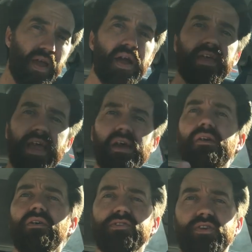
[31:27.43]
I
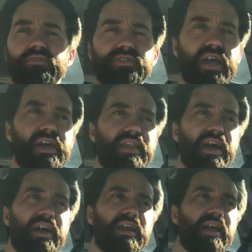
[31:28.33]
can also say
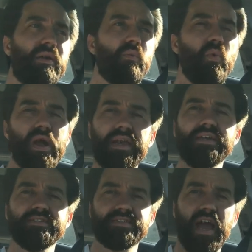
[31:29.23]
that when
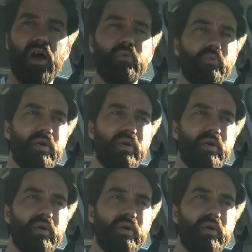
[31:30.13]
in doubt,